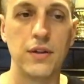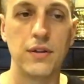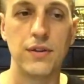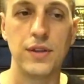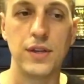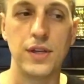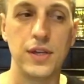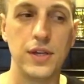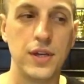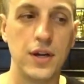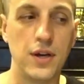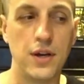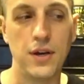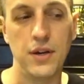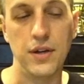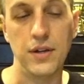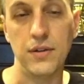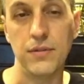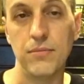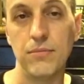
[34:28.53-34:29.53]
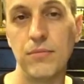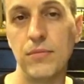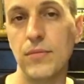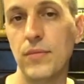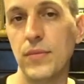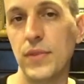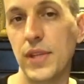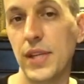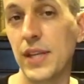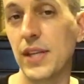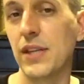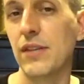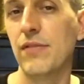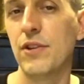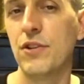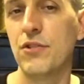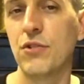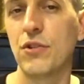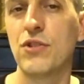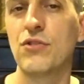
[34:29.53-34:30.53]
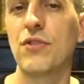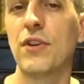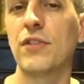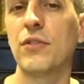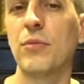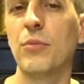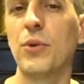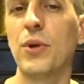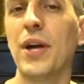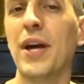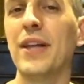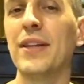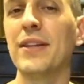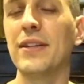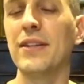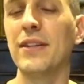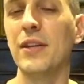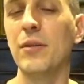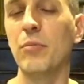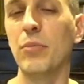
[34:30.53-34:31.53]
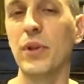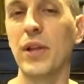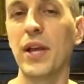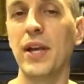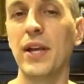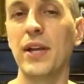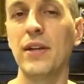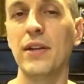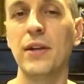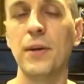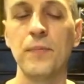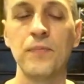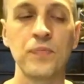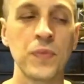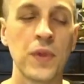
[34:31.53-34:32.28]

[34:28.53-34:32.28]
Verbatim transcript: the the individually addressable LED blade